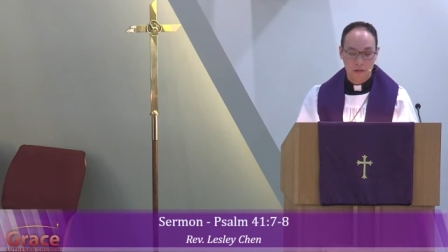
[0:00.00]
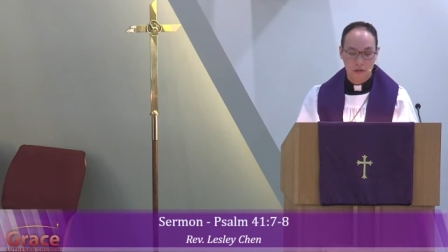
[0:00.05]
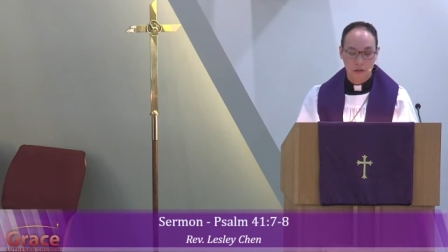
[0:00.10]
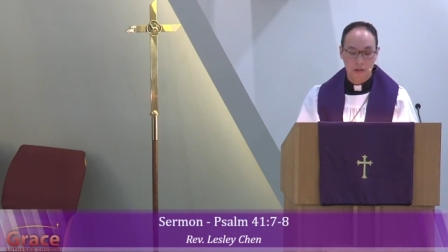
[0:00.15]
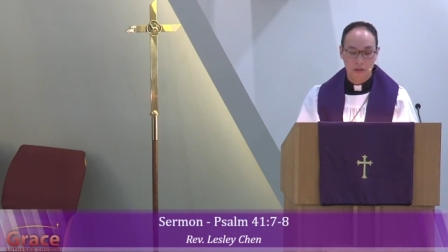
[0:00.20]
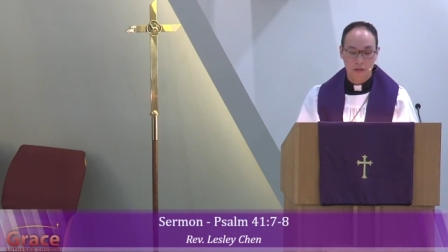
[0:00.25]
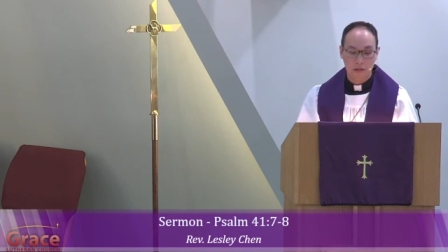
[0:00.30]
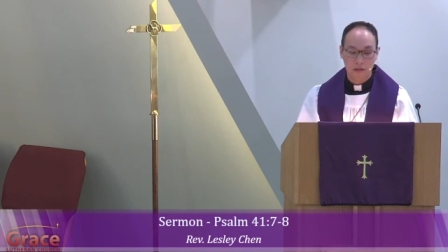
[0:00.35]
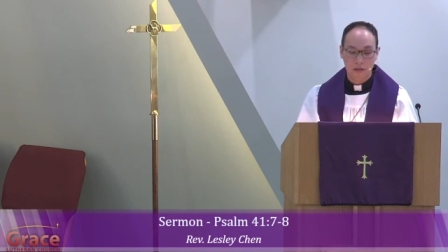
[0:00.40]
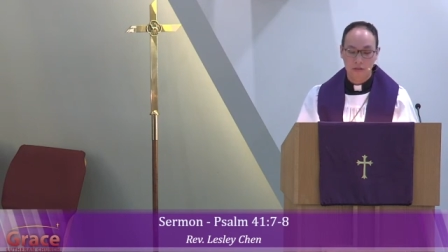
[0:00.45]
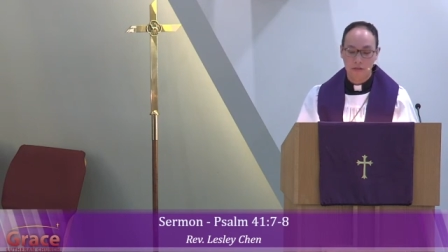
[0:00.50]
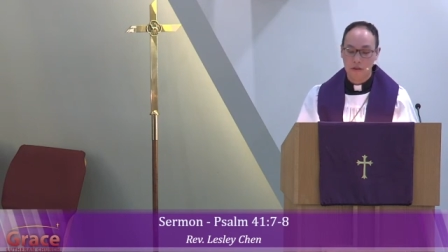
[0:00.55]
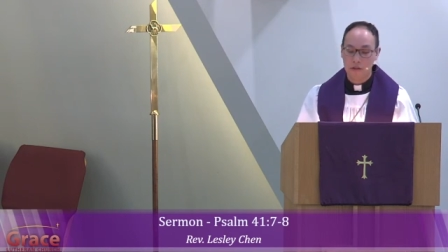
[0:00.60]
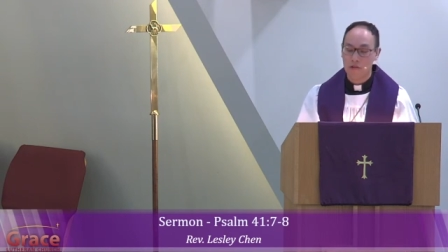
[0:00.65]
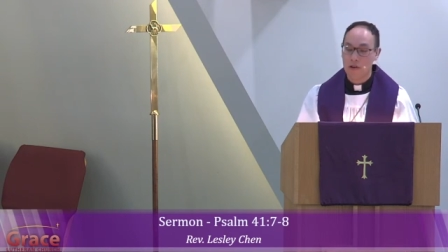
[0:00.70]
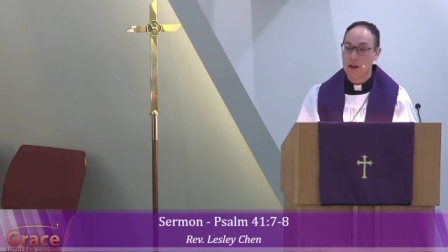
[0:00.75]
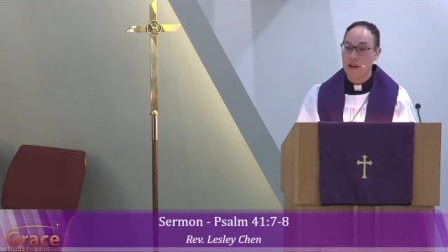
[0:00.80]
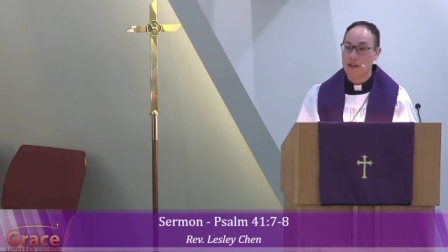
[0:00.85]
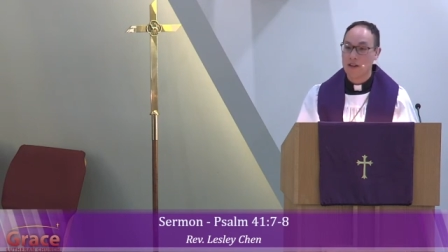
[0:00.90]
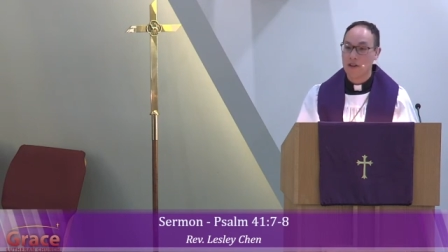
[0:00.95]
Jesus even
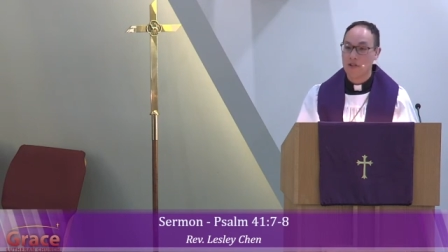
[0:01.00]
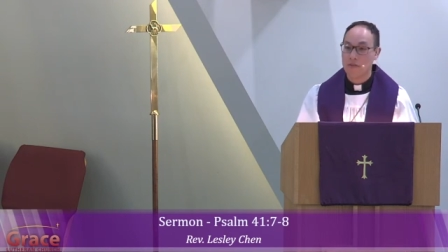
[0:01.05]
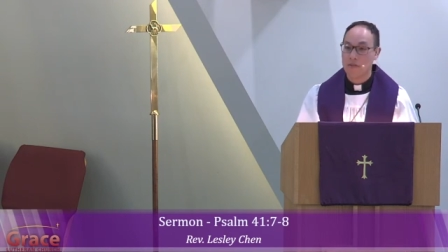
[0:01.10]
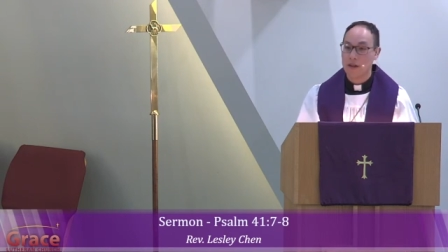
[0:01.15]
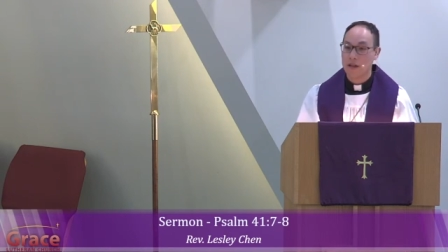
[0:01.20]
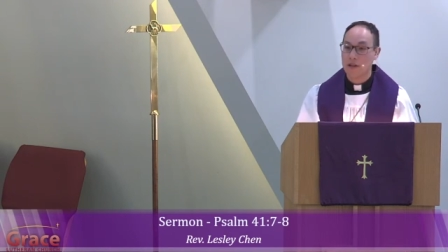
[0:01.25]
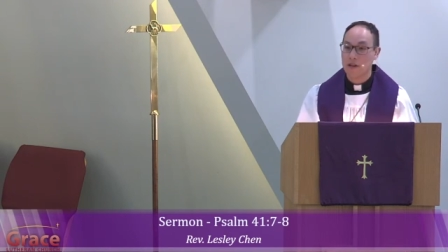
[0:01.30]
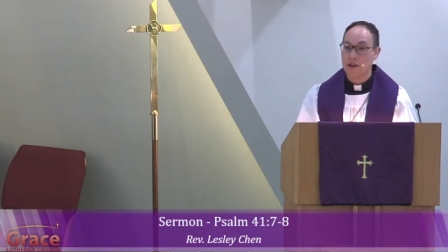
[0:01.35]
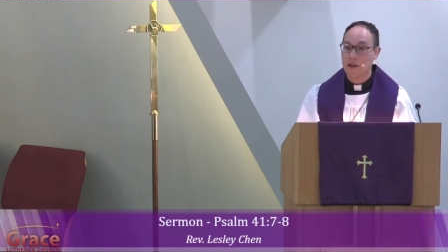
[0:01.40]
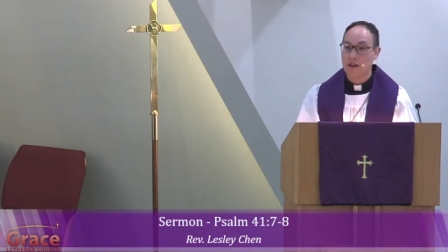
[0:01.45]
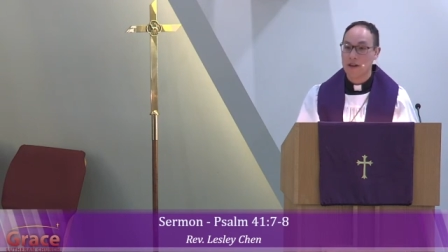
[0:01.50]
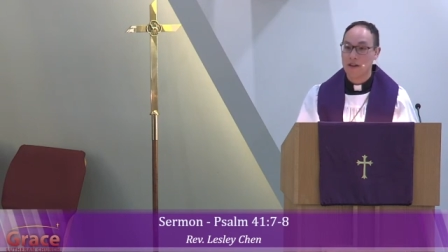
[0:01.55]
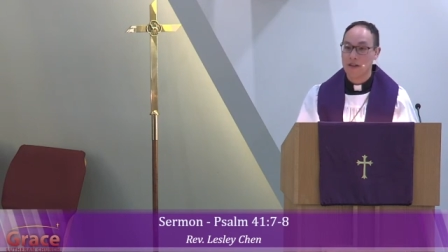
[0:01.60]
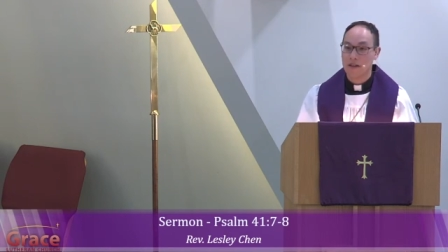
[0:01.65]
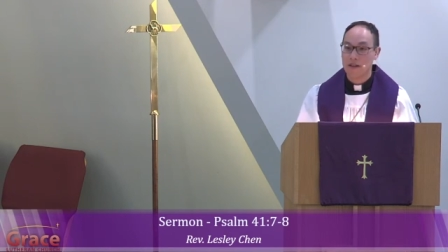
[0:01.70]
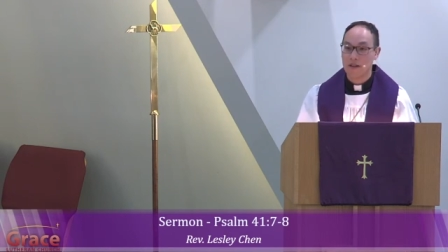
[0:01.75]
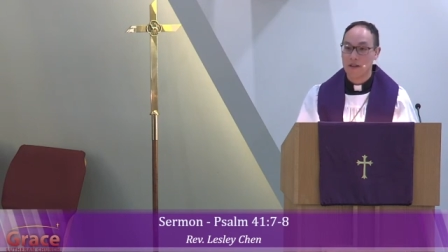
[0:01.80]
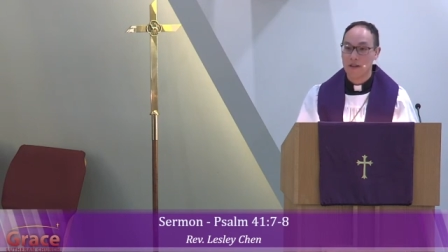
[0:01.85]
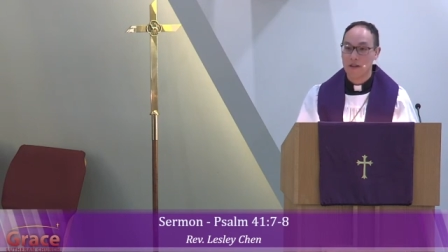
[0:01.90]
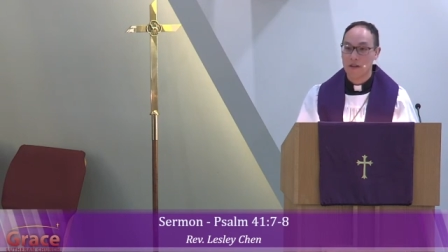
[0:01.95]
cried out, My
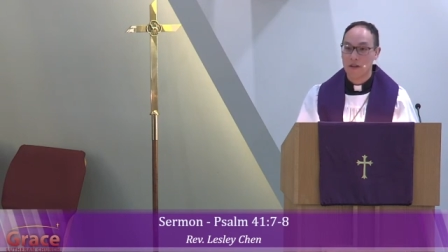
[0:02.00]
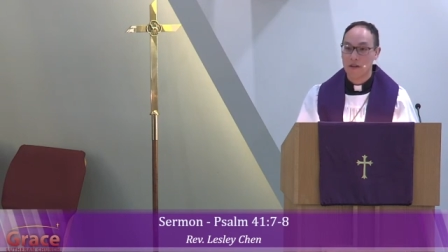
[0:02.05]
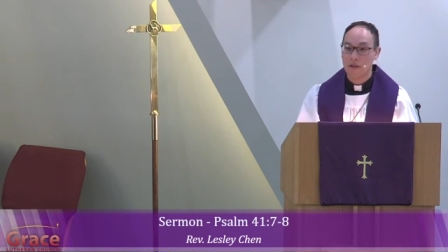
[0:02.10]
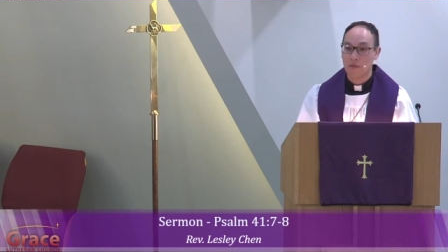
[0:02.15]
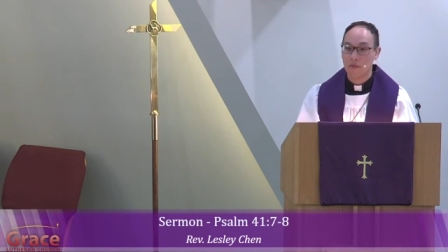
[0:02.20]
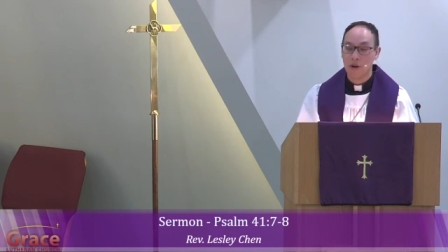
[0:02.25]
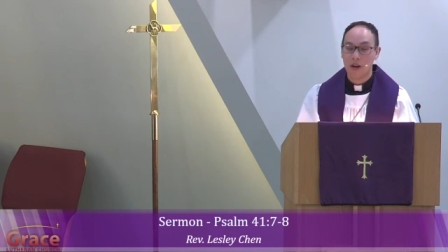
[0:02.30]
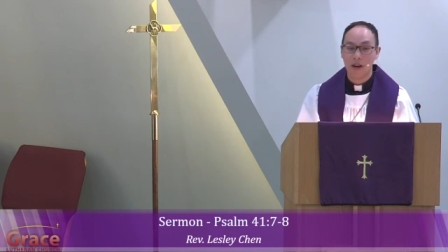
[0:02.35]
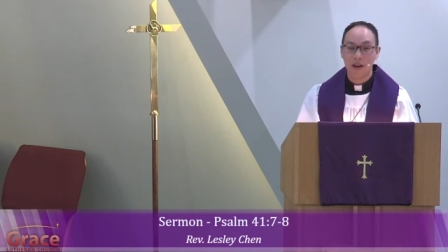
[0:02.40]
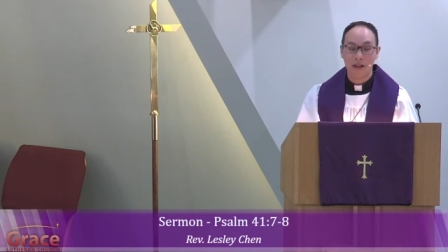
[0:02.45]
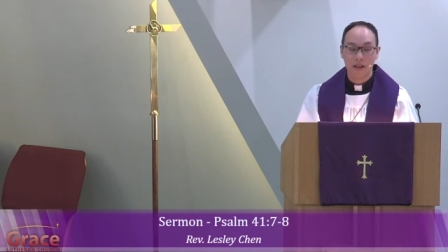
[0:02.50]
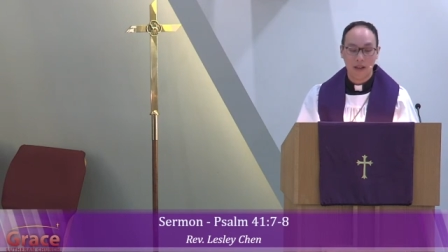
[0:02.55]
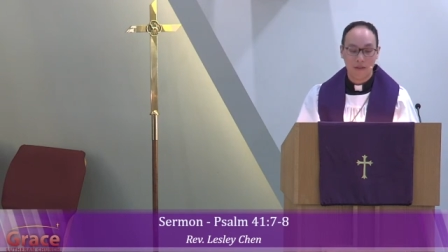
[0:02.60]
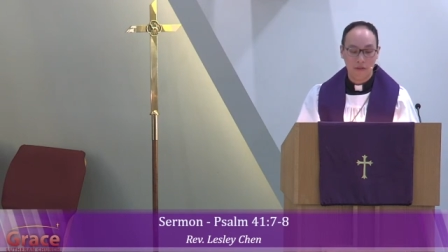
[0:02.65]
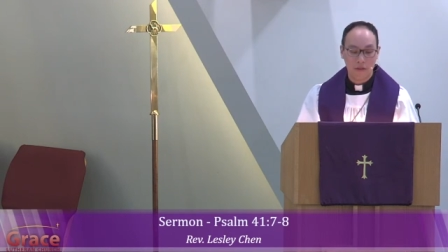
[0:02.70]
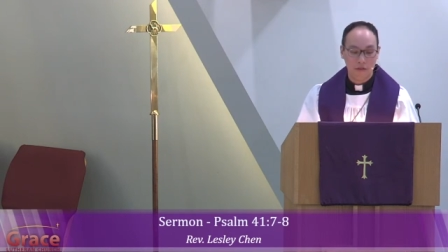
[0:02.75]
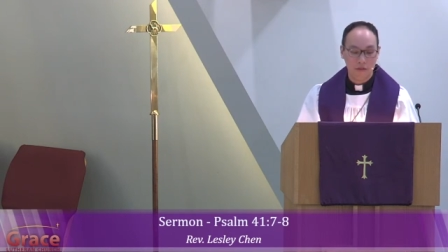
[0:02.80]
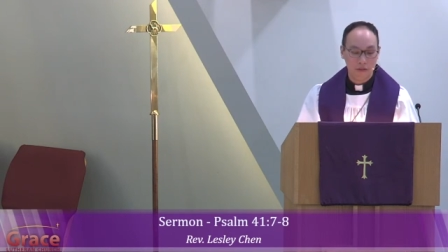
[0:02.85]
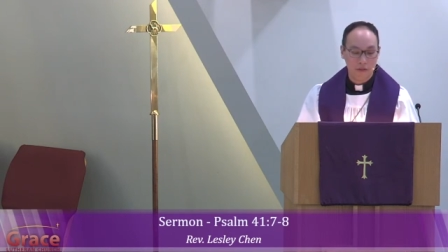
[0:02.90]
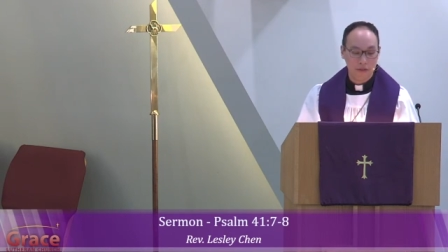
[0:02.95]
God, why
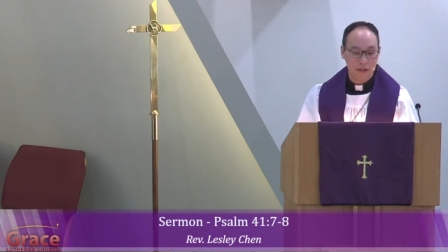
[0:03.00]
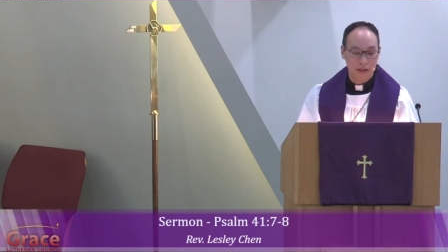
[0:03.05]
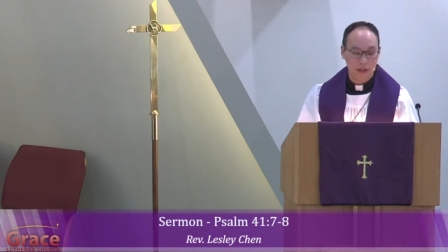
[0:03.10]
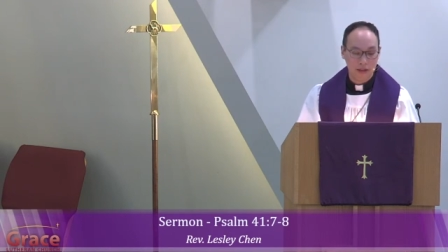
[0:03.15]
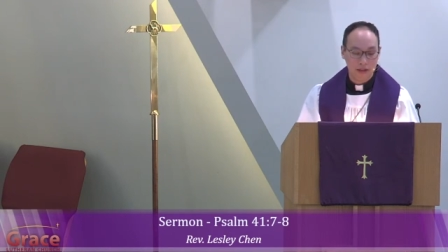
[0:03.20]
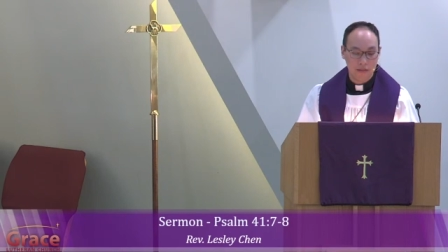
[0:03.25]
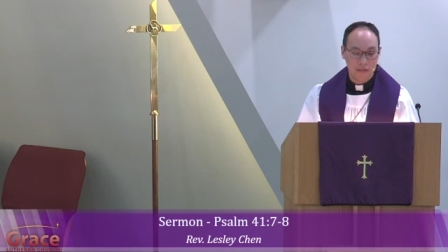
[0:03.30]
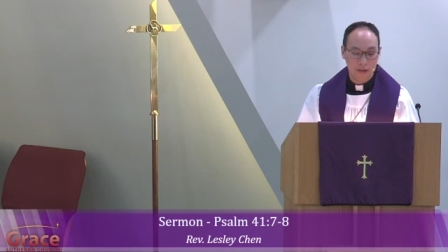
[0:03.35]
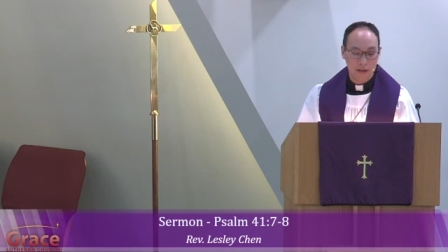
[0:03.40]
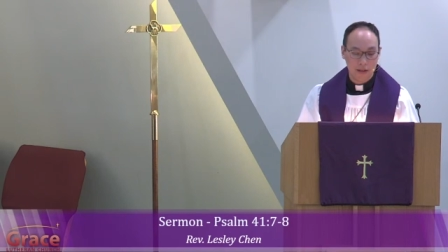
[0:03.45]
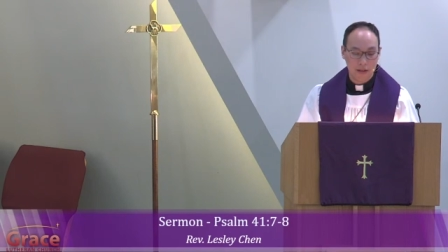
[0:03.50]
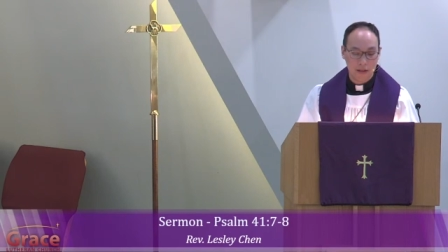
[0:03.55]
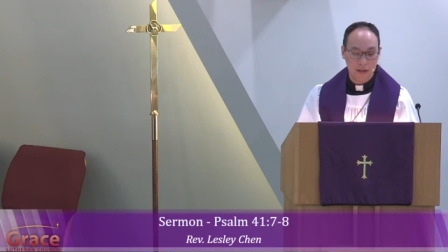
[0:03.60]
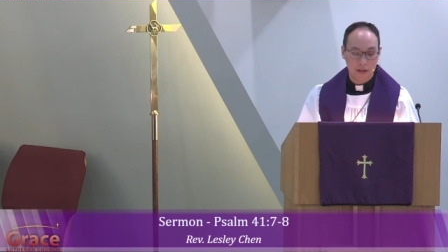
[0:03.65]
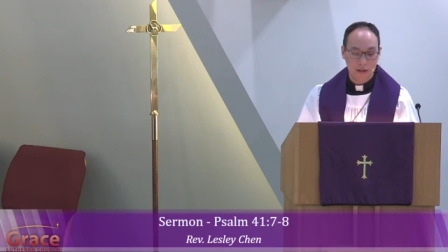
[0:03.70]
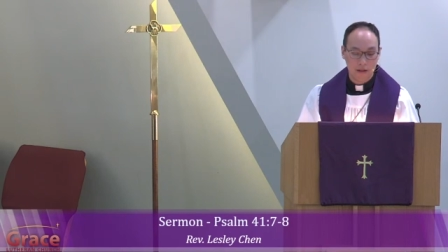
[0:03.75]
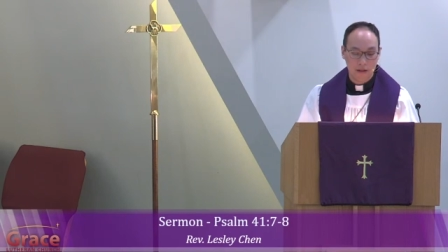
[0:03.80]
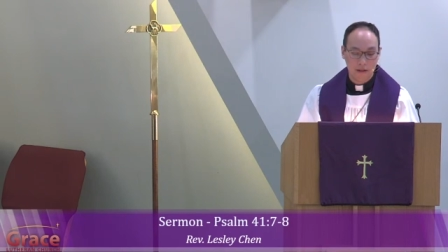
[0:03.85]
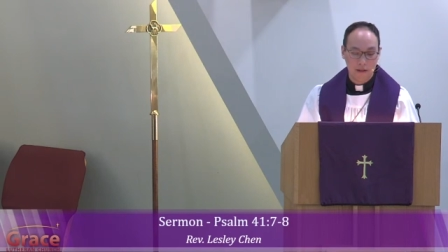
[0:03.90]
have you forsaken me?